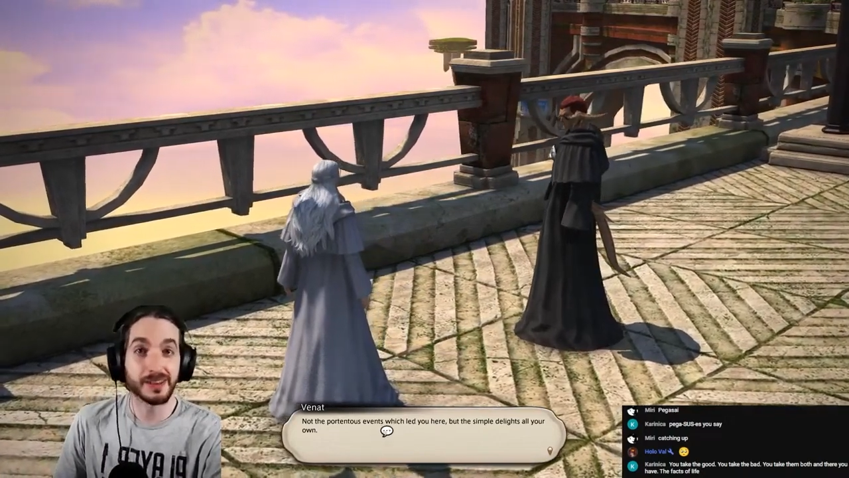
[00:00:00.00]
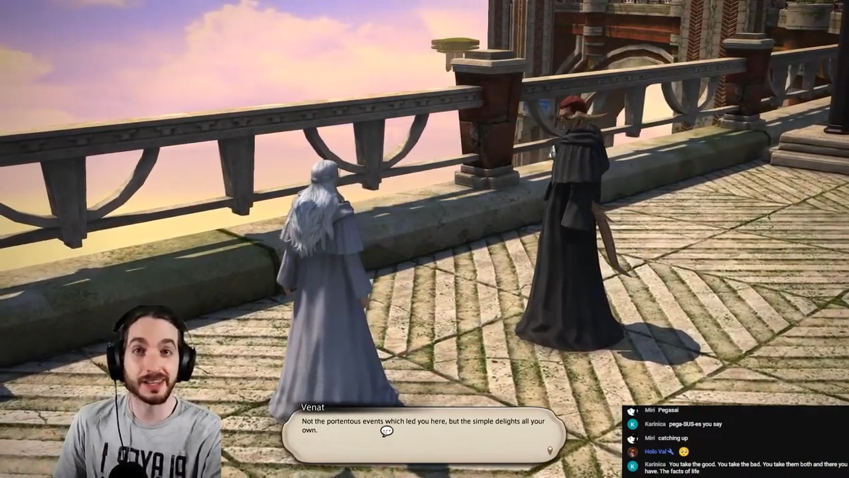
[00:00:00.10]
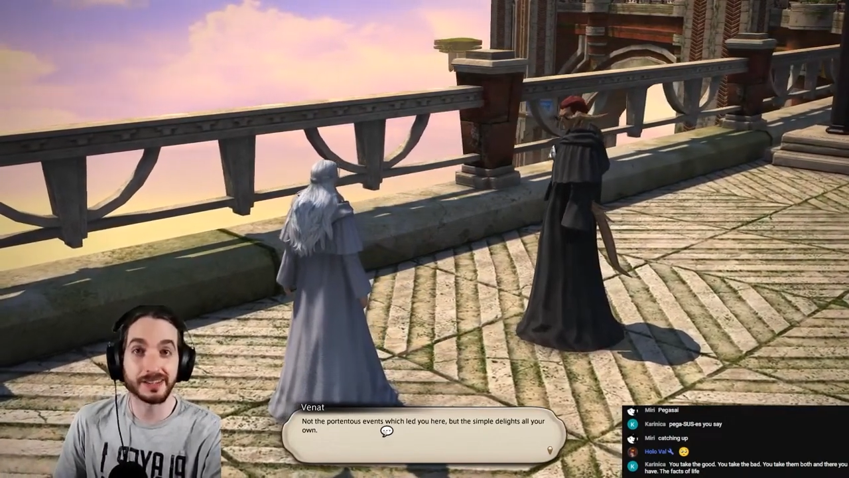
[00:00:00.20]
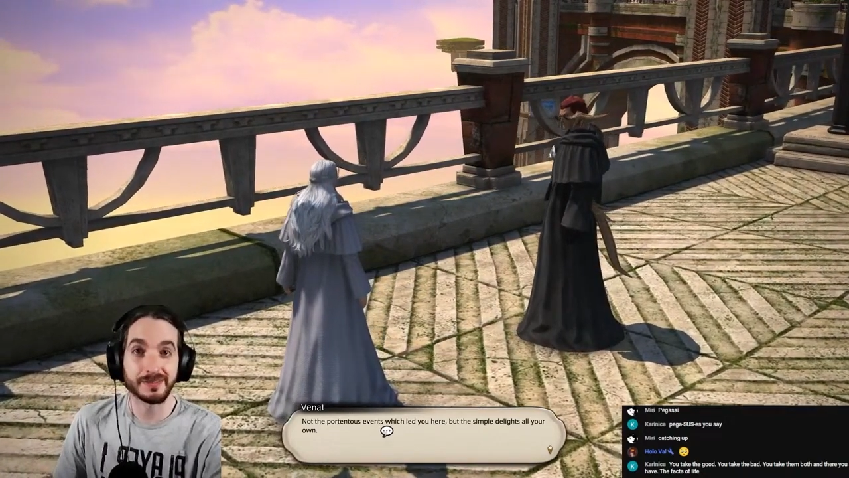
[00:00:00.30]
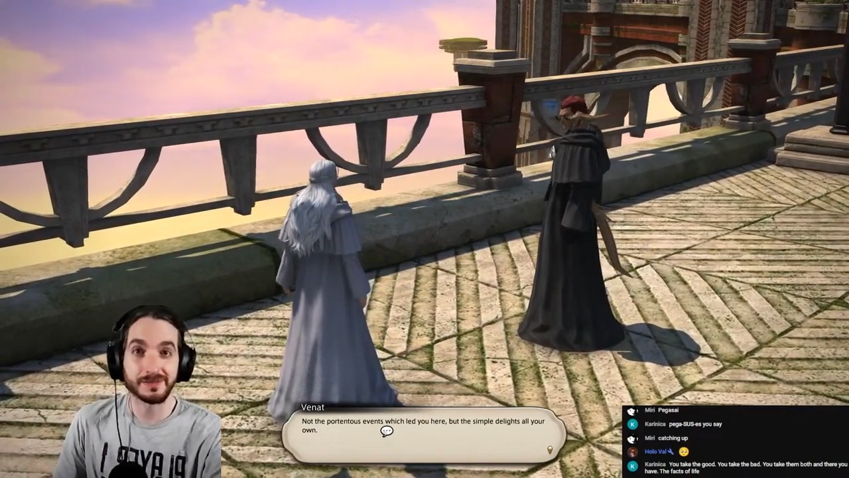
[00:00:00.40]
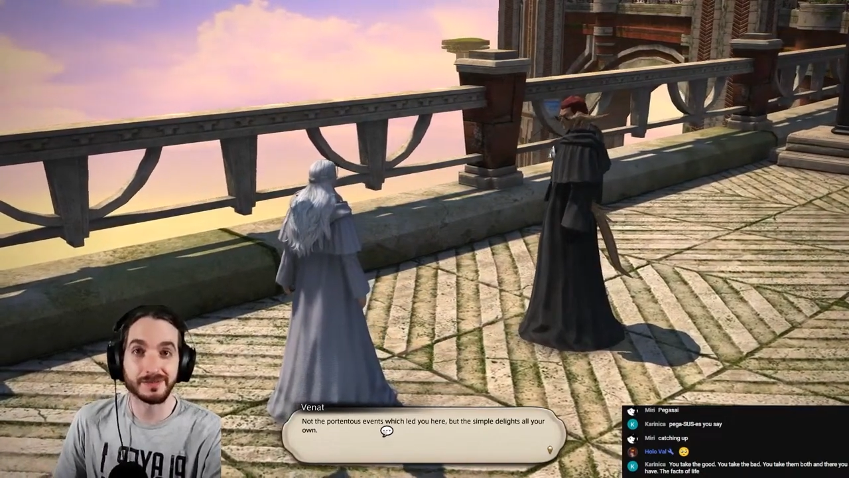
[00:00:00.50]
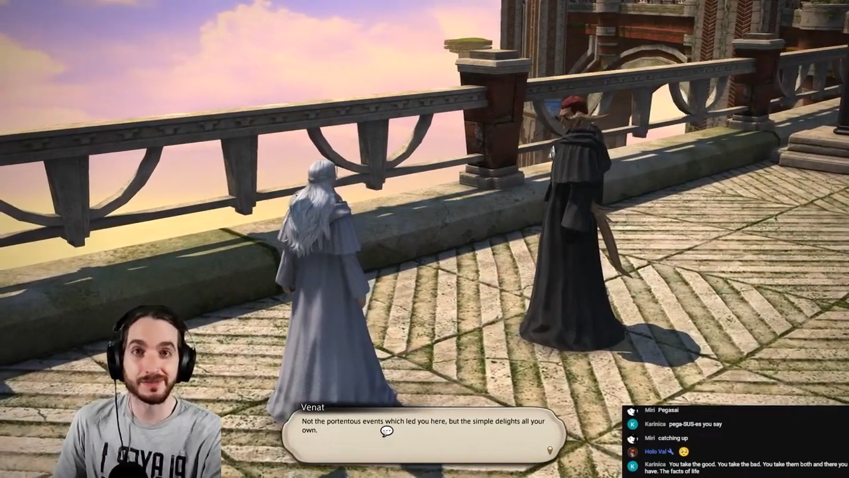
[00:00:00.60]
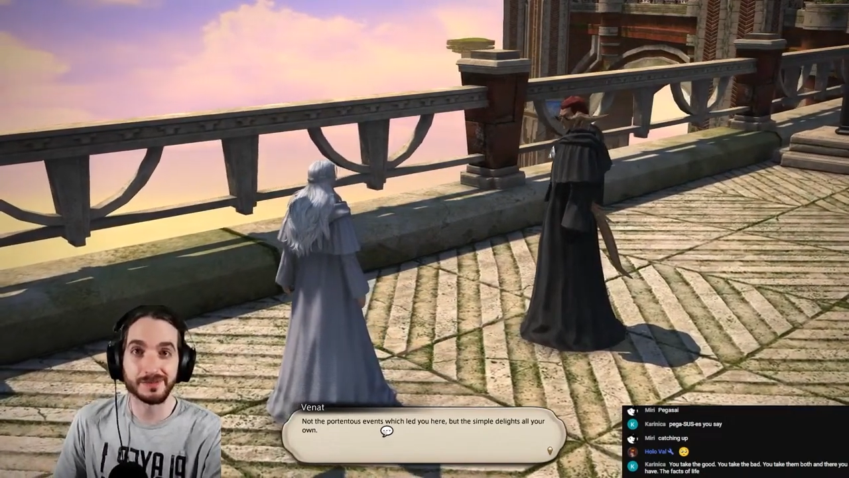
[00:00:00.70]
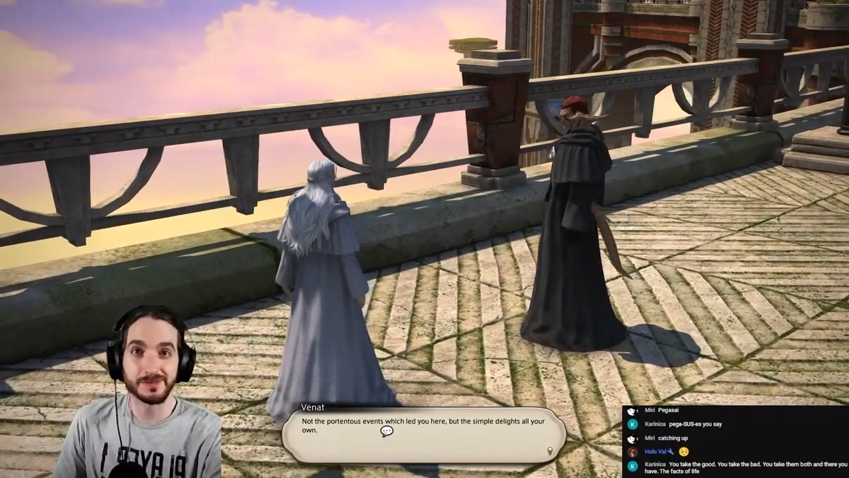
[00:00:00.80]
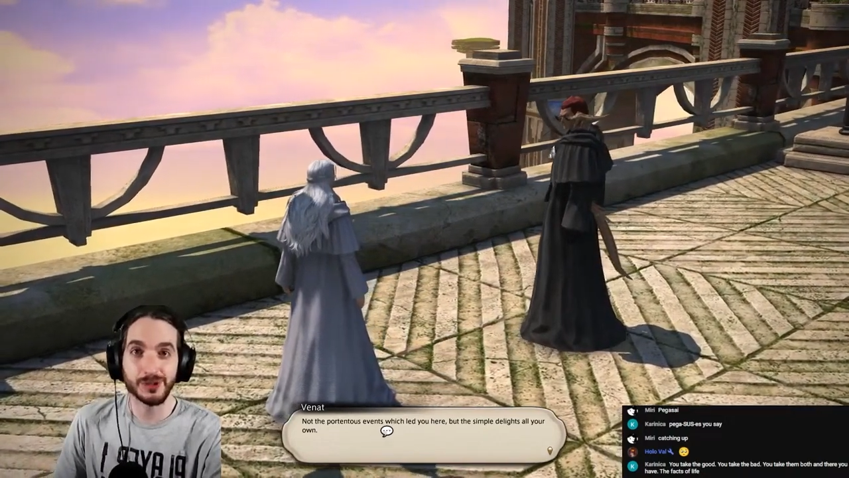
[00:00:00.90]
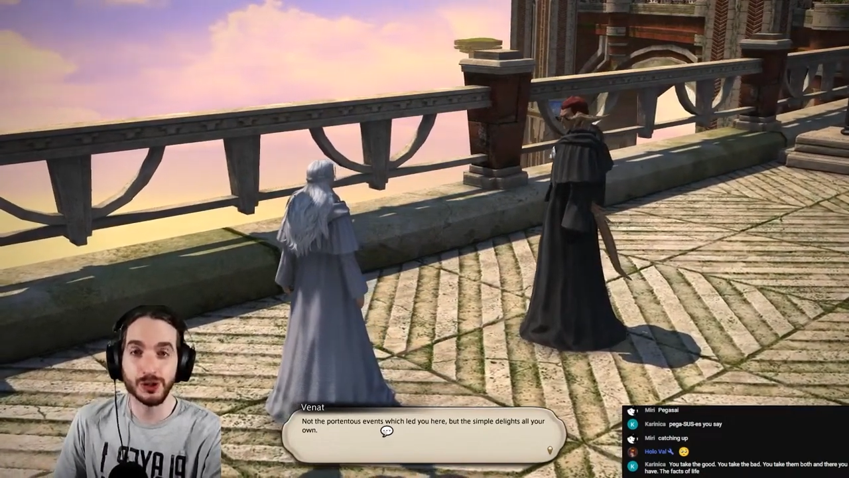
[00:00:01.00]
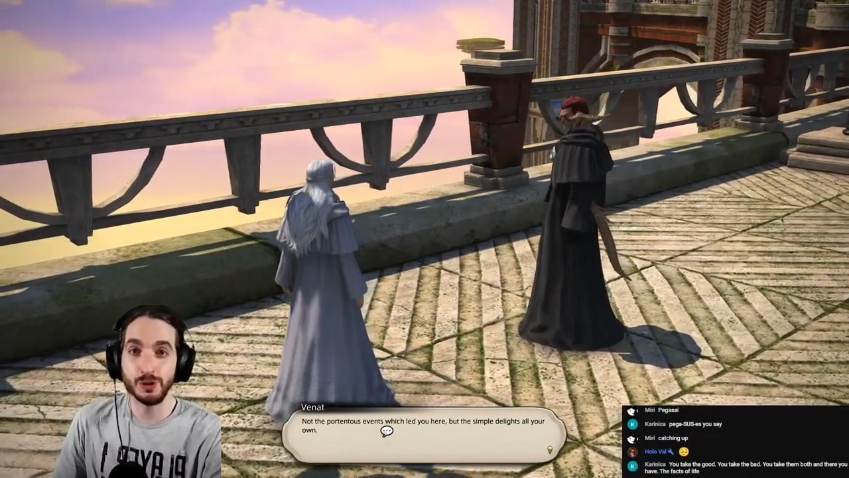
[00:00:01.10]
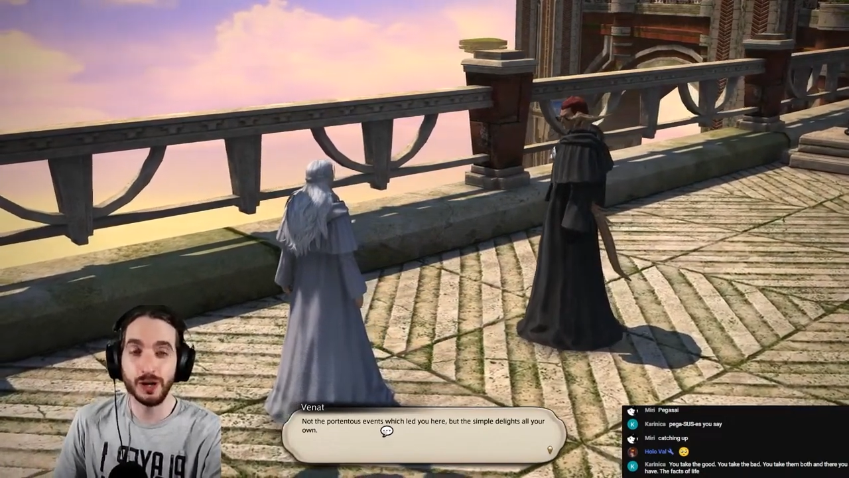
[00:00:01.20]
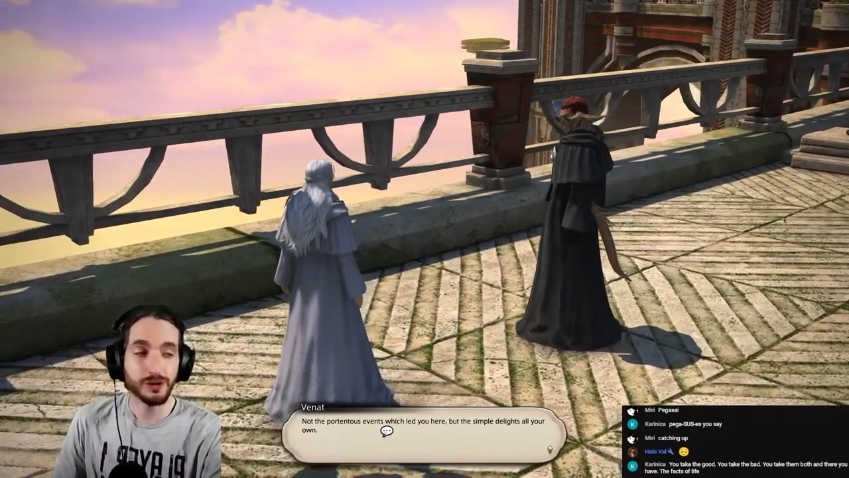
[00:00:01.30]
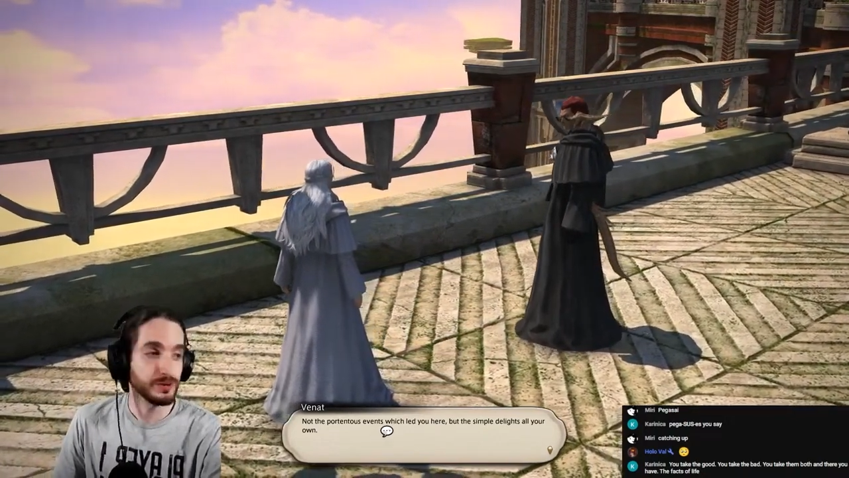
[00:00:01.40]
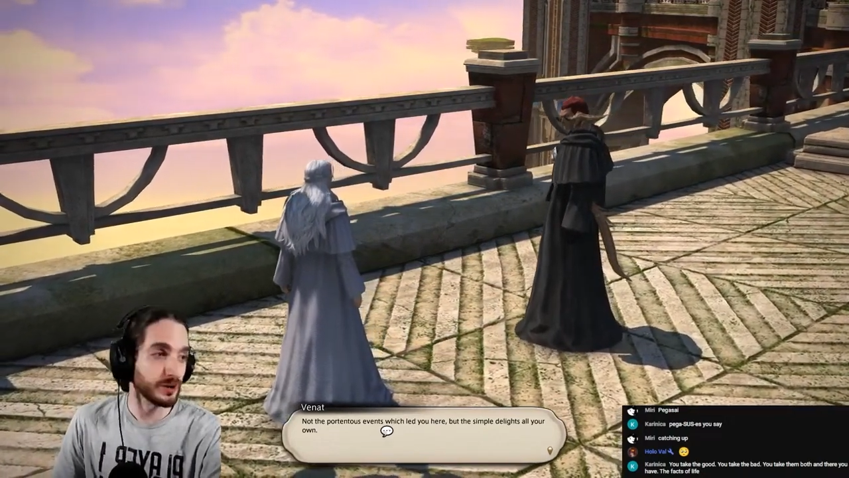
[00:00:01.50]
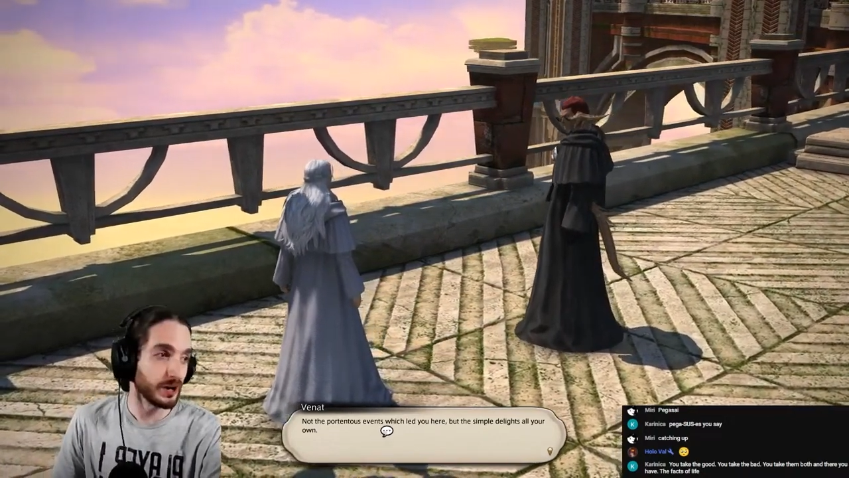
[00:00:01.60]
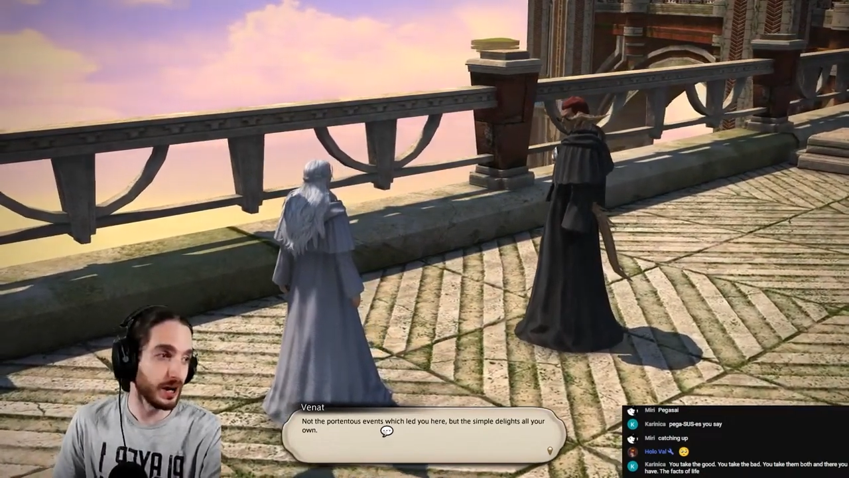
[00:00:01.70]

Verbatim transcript: like 200 or